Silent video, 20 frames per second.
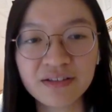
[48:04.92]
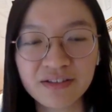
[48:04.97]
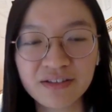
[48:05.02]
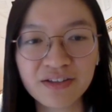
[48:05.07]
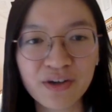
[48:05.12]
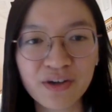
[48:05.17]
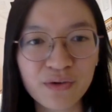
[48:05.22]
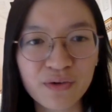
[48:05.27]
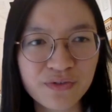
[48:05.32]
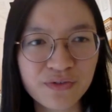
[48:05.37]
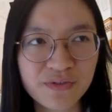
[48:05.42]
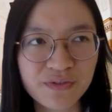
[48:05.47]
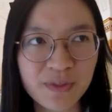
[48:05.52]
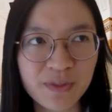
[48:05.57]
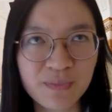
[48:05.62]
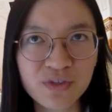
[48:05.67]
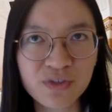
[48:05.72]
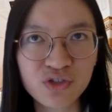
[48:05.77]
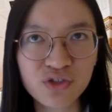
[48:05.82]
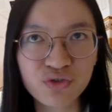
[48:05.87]
are also
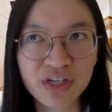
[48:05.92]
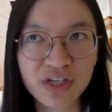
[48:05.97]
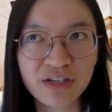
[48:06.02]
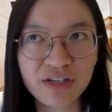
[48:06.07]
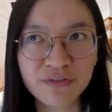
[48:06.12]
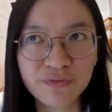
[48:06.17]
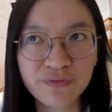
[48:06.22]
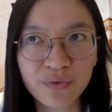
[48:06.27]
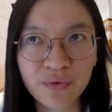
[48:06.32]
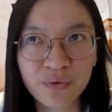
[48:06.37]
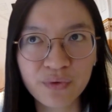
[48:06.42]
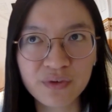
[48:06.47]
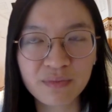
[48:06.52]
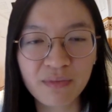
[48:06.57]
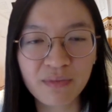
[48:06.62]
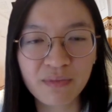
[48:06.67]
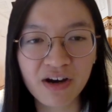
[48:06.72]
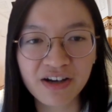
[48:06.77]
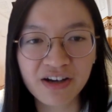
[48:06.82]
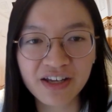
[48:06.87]
some street food
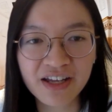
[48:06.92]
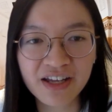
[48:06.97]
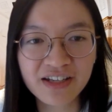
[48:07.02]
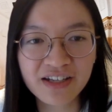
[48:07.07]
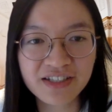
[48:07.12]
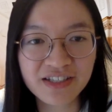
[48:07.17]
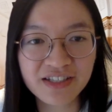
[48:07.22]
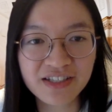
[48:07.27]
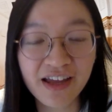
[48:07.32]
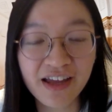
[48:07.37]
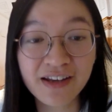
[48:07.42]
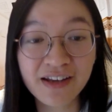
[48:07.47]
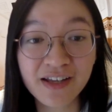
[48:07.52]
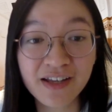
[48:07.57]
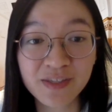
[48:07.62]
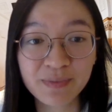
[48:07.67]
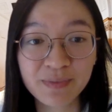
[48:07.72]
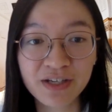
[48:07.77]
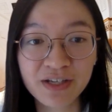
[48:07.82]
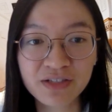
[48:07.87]
market, and
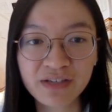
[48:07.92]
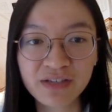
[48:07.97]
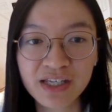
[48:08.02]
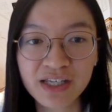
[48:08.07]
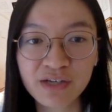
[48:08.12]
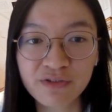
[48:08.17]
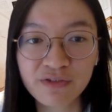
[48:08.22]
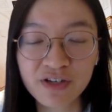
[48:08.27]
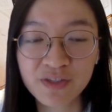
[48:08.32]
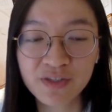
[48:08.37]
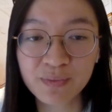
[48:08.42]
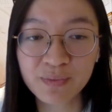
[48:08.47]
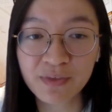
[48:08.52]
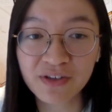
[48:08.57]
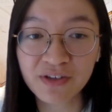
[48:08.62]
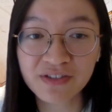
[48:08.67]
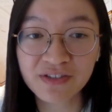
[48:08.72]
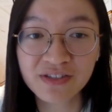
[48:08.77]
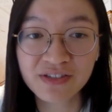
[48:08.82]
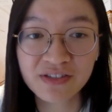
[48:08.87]
especially in
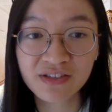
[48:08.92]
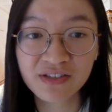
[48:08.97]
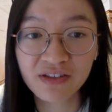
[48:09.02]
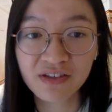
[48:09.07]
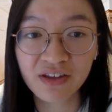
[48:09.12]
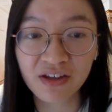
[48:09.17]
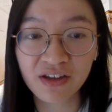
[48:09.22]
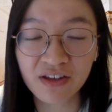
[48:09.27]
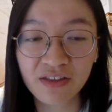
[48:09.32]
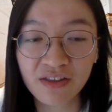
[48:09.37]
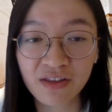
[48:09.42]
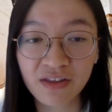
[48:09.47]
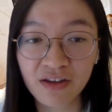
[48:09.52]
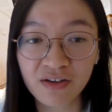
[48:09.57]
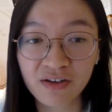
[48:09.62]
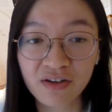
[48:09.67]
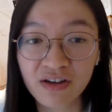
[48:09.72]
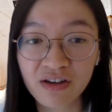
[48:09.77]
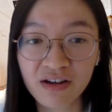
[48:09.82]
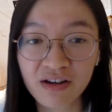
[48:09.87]
Christmas, they
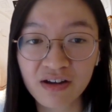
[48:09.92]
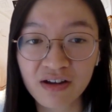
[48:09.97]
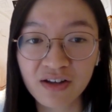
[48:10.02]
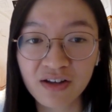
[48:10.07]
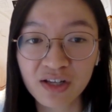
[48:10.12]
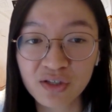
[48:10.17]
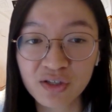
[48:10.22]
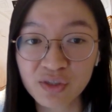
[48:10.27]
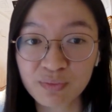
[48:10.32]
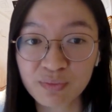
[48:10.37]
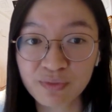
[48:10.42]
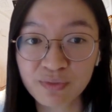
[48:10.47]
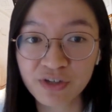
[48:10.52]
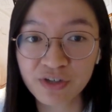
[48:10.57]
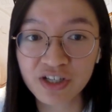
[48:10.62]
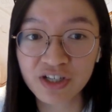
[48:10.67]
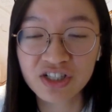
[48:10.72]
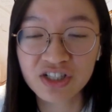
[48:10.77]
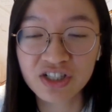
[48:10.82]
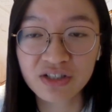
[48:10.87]
are near London
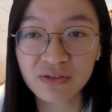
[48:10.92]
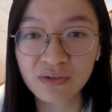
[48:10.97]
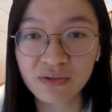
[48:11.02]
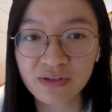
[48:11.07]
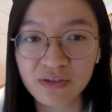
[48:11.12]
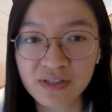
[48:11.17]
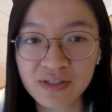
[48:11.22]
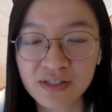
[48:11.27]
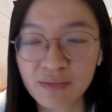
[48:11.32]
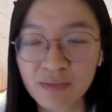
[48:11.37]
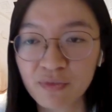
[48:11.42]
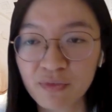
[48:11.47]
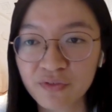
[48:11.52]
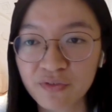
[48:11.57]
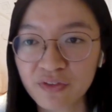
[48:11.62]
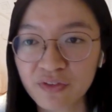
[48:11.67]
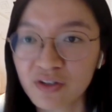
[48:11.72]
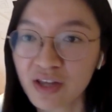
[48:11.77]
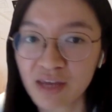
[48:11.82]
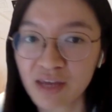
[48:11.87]
Bridge or some of
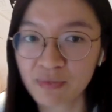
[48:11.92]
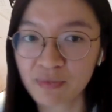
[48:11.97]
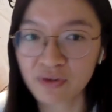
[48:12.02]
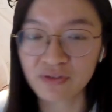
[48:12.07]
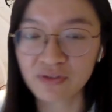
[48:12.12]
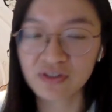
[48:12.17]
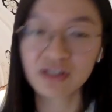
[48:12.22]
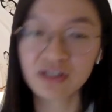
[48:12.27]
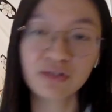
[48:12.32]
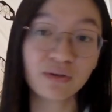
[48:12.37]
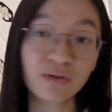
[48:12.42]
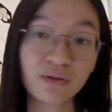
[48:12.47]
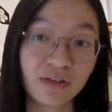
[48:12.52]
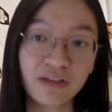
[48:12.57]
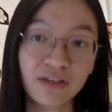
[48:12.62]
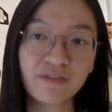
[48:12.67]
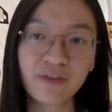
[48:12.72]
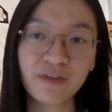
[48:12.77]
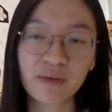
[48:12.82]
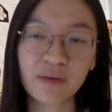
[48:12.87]
the neighborhoods that you're
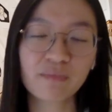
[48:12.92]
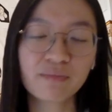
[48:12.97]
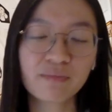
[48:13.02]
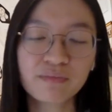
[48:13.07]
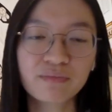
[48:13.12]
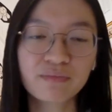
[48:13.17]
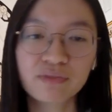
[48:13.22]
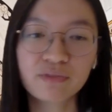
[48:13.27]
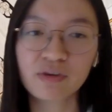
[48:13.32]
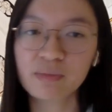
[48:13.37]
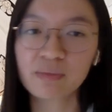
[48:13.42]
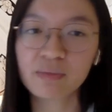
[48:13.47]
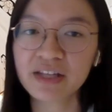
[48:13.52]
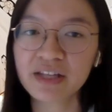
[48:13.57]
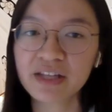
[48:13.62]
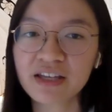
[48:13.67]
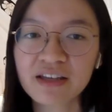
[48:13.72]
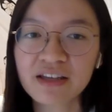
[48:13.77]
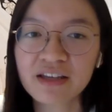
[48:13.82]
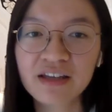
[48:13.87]
living, probably.